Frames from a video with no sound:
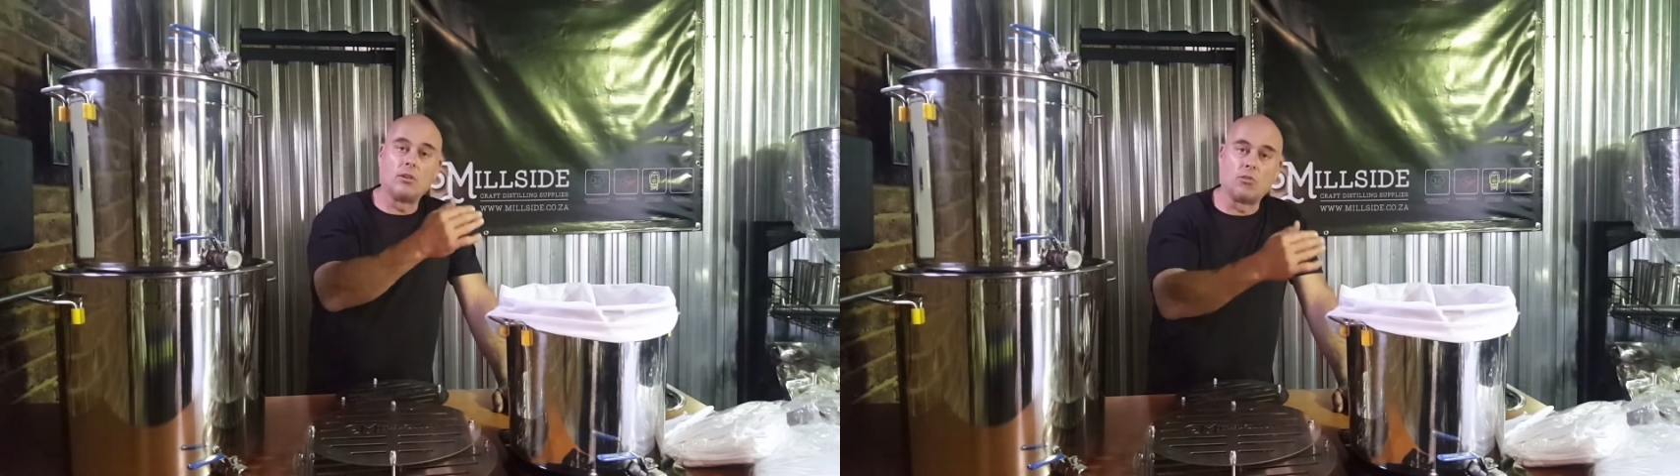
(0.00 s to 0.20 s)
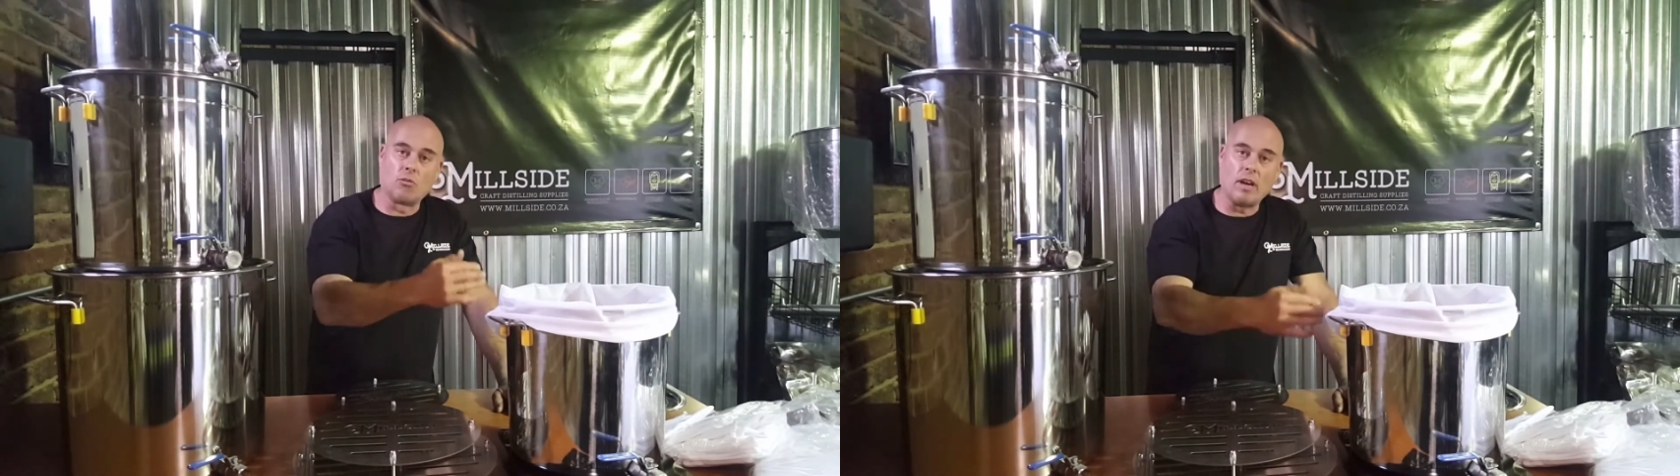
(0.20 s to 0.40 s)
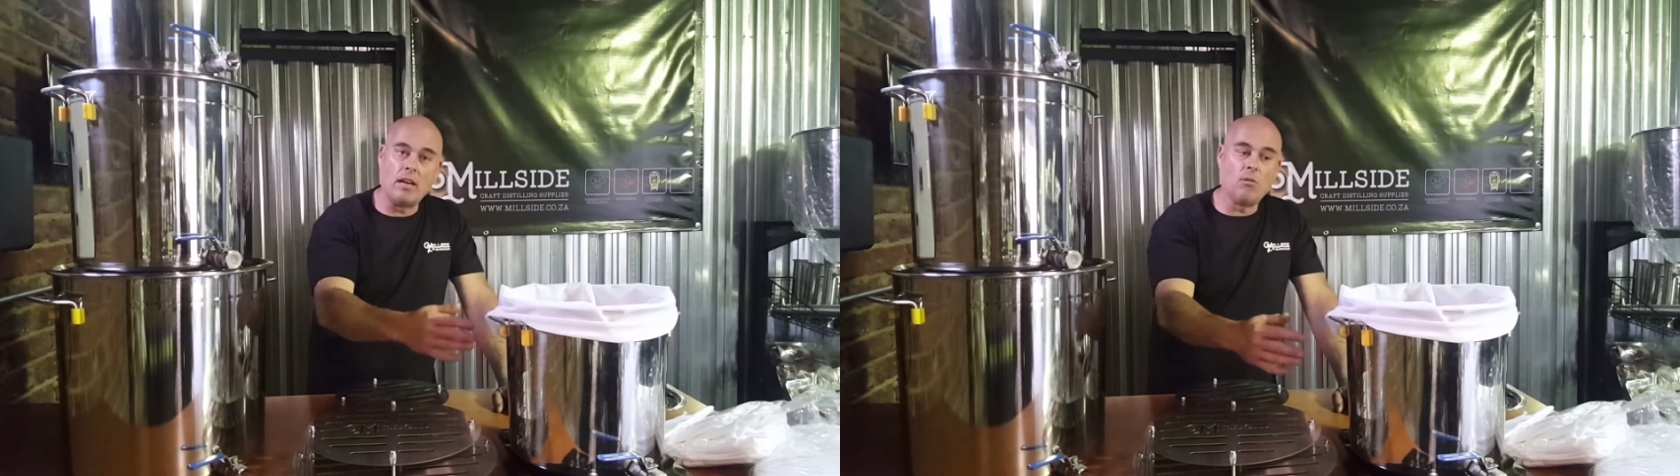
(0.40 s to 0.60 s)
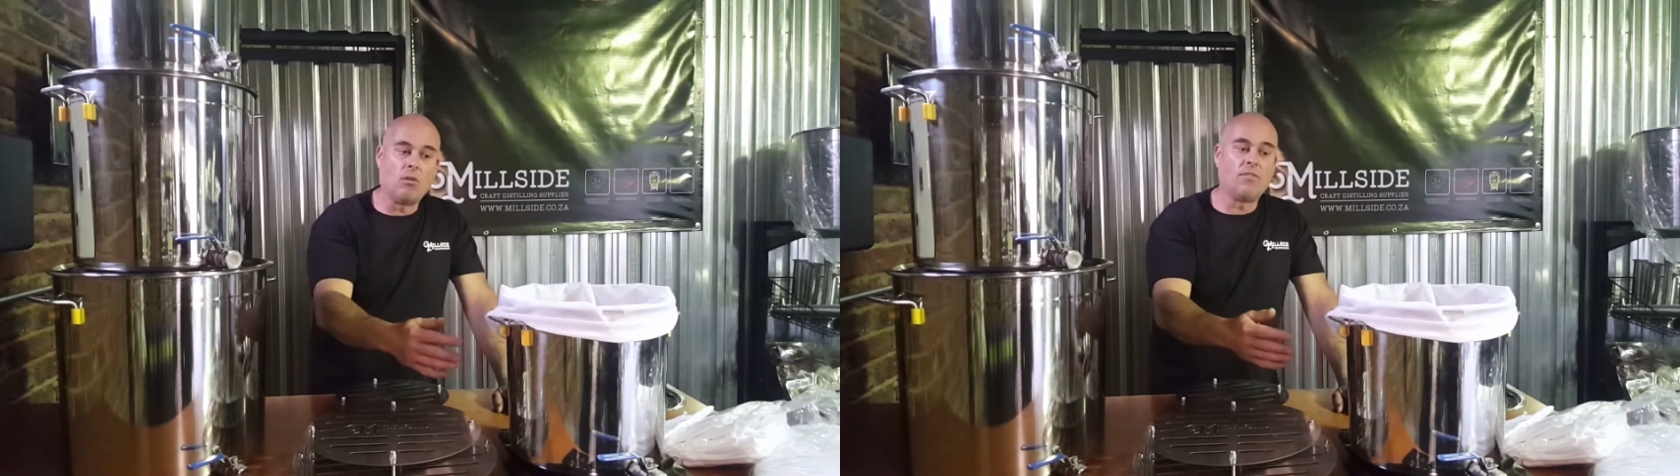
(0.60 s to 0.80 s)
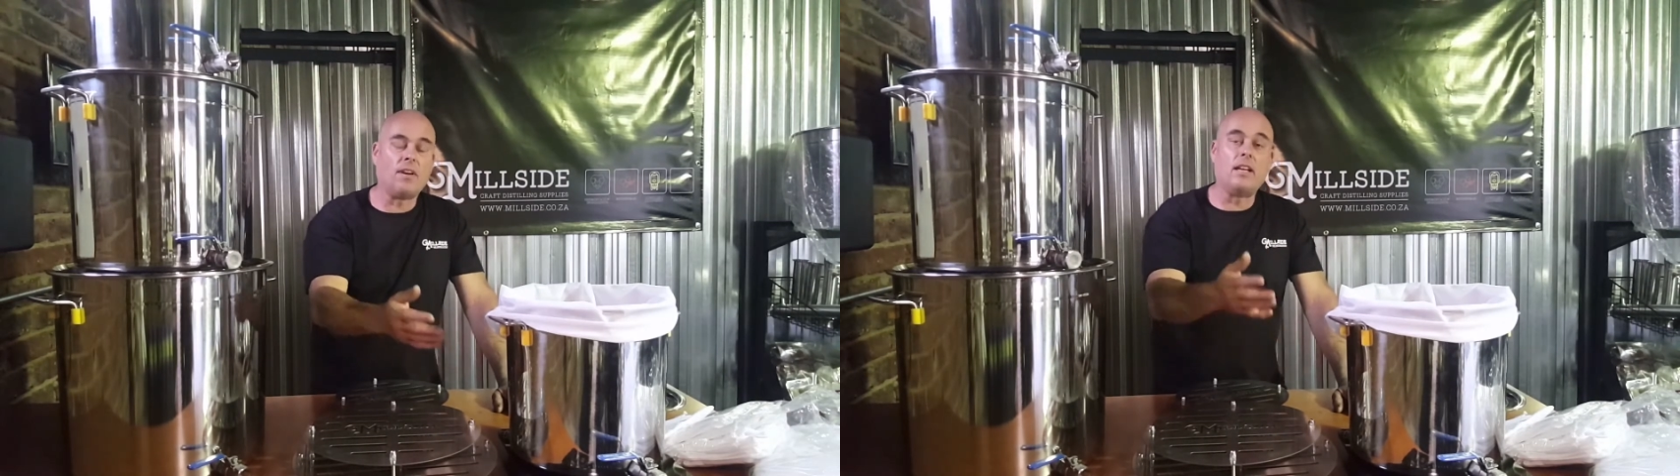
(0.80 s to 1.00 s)
drain
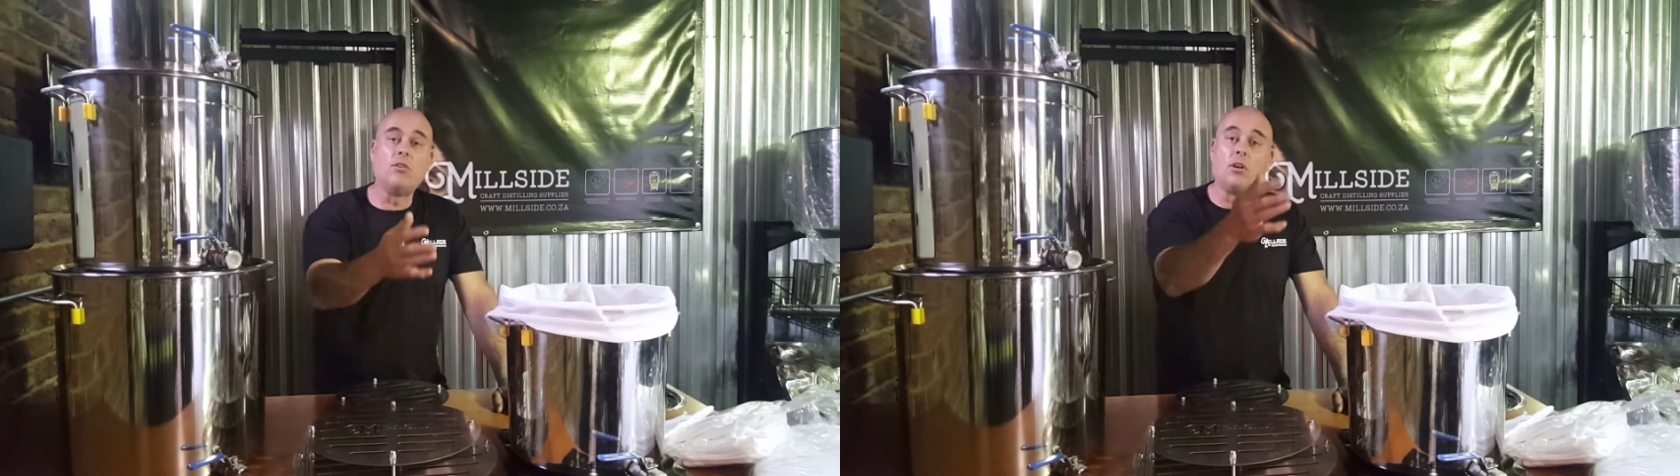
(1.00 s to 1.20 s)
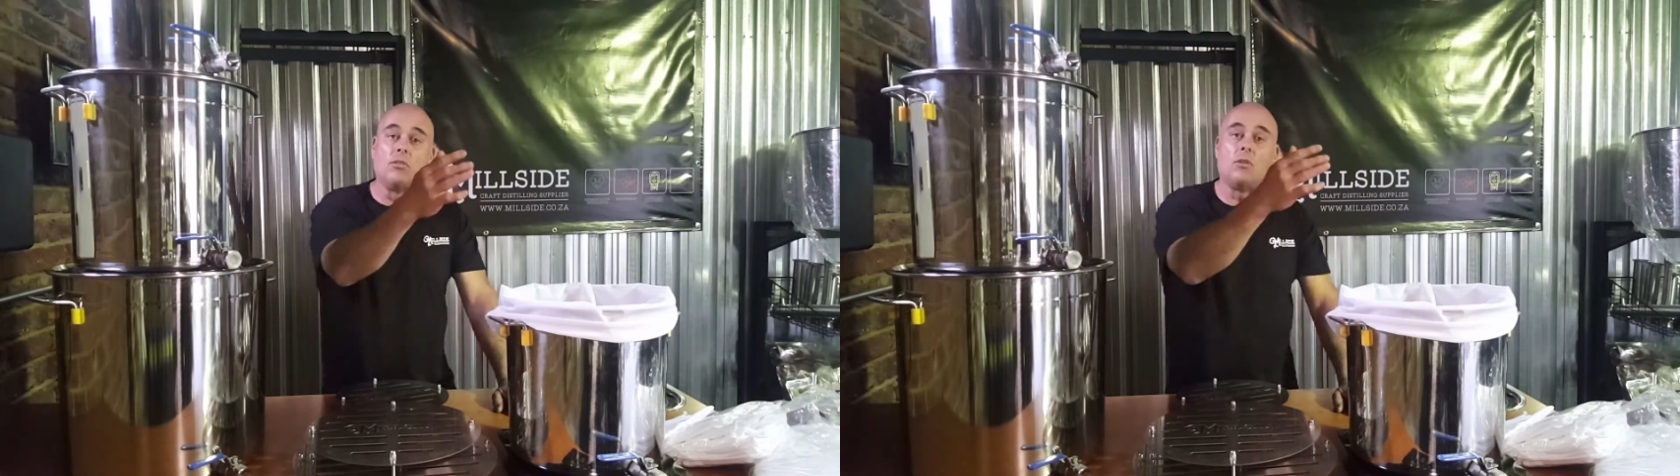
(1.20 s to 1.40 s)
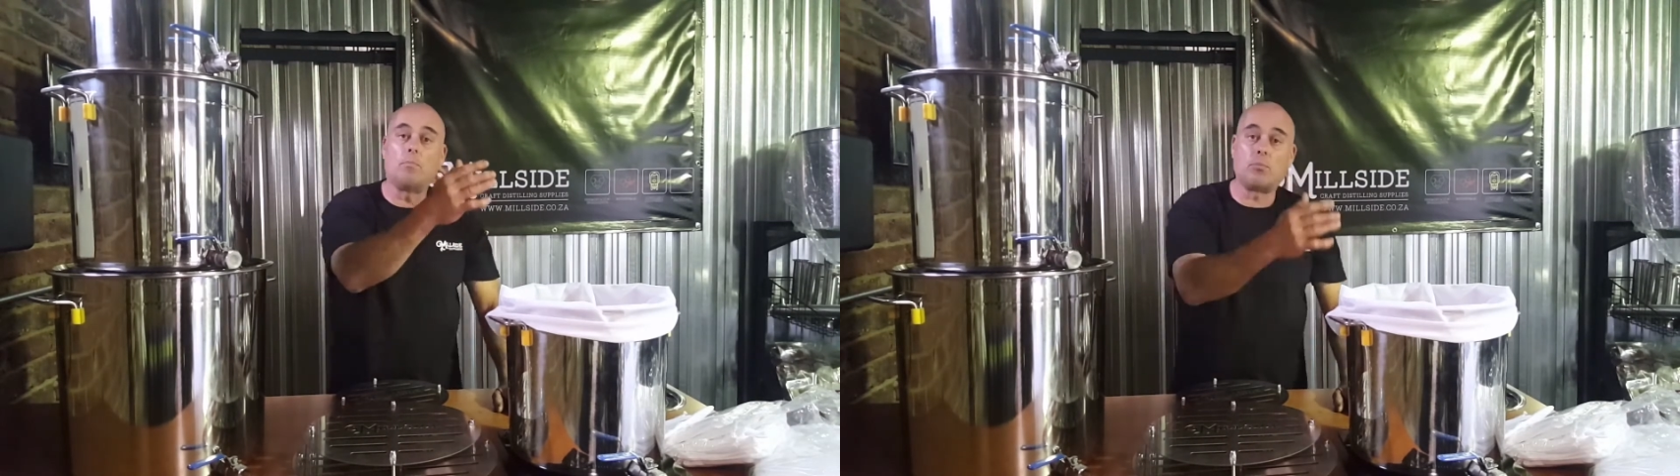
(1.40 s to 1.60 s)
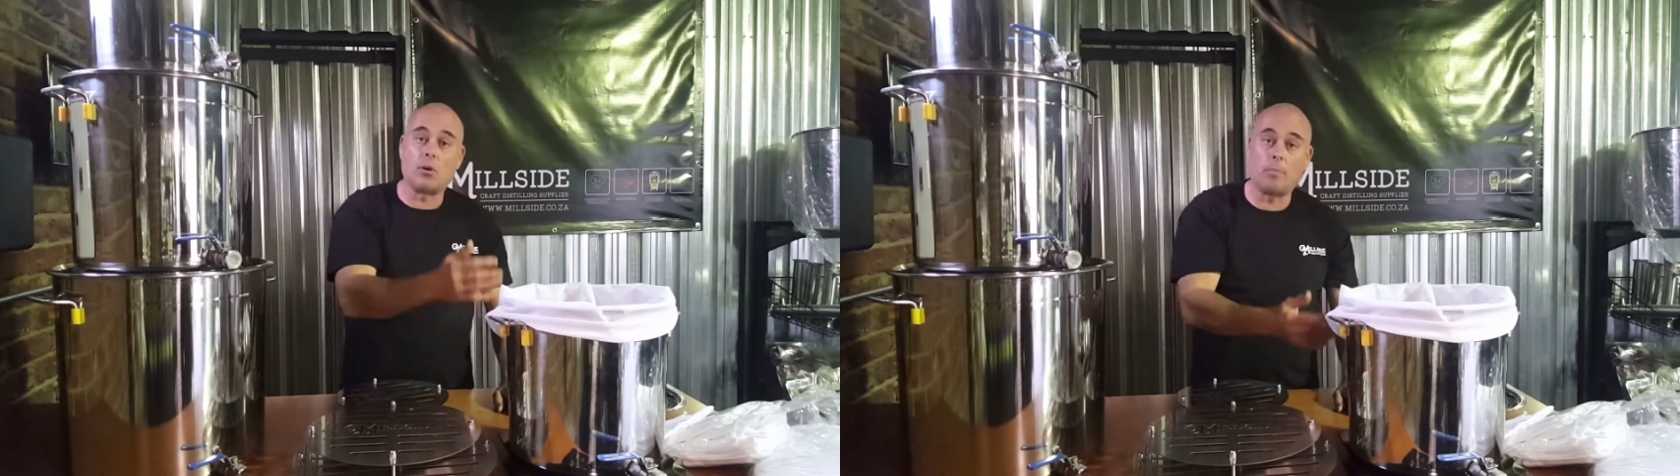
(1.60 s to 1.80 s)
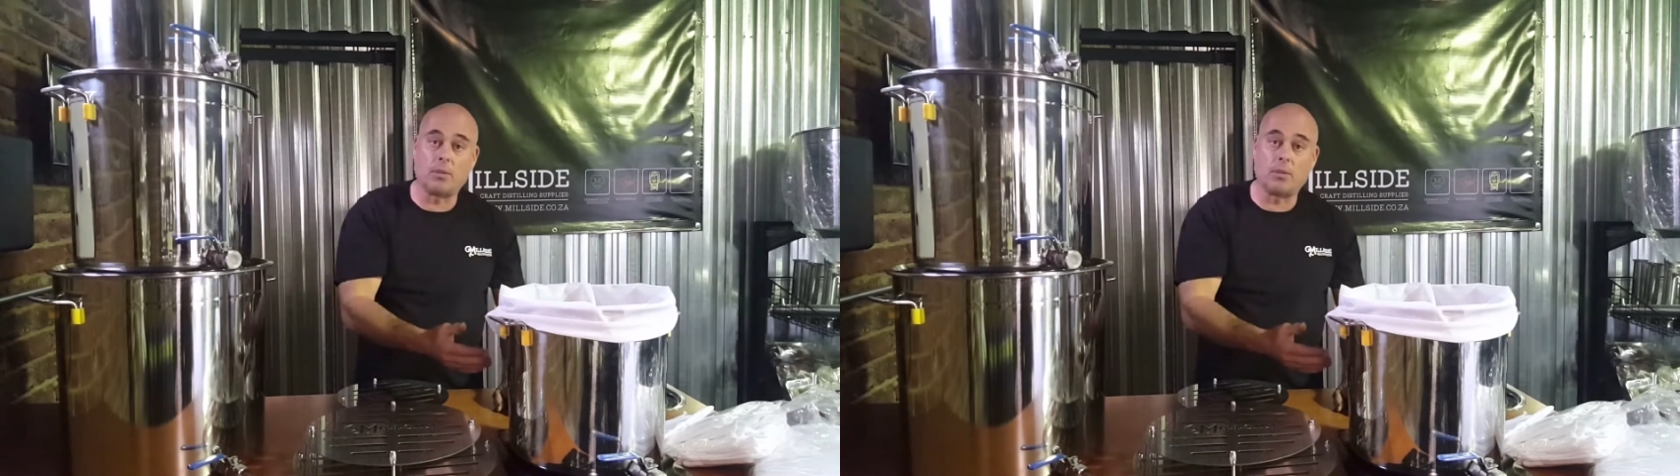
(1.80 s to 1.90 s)
off, and you can do a proper